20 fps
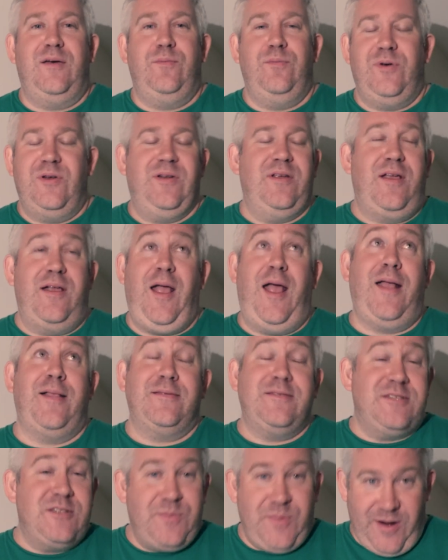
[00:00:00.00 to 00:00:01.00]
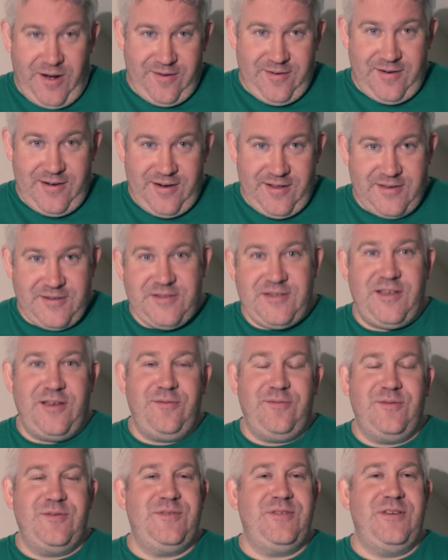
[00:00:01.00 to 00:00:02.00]
but enhanced apparently. So
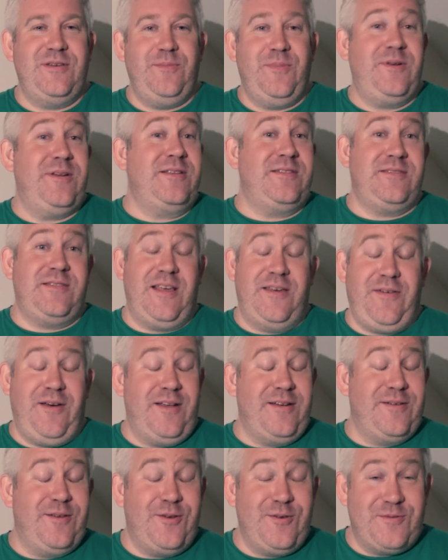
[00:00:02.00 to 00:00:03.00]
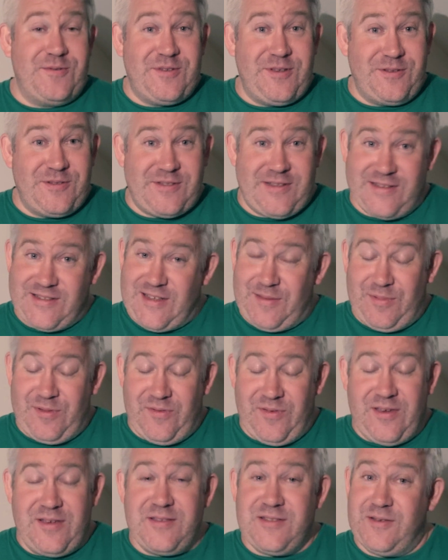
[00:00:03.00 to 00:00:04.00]
we'll see. But they've had good results the last
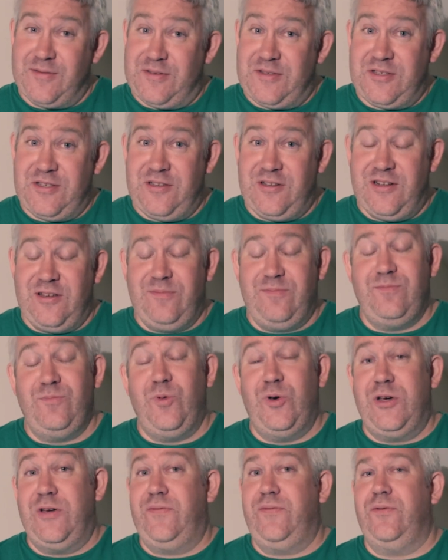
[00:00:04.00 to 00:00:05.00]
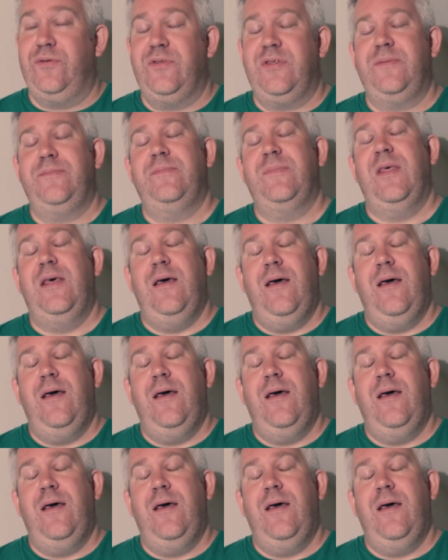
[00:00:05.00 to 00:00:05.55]
couple of years, so it certainly worked for them.